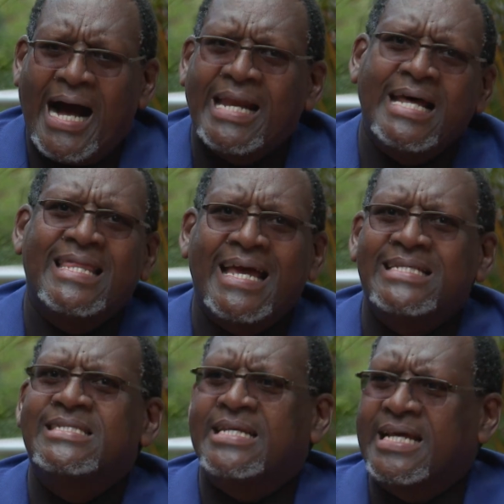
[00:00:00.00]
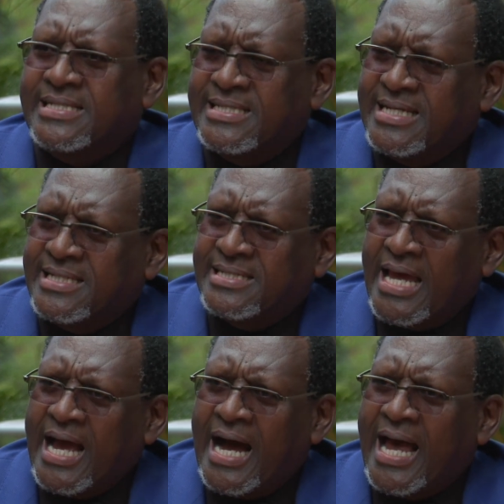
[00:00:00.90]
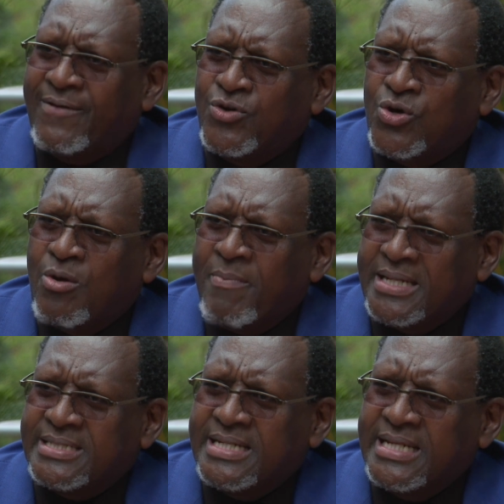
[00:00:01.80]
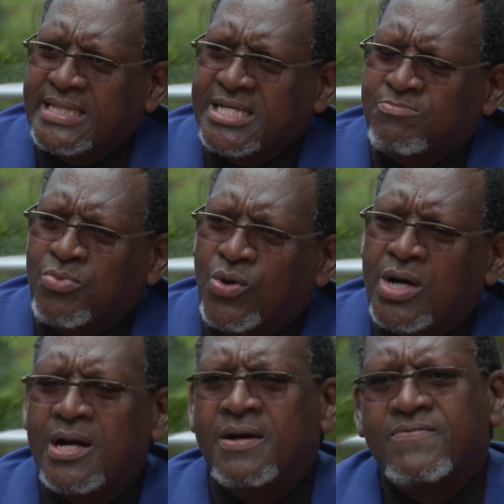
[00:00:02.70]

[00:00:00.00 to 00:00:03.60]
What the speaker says: Another incident that I have documented in this book,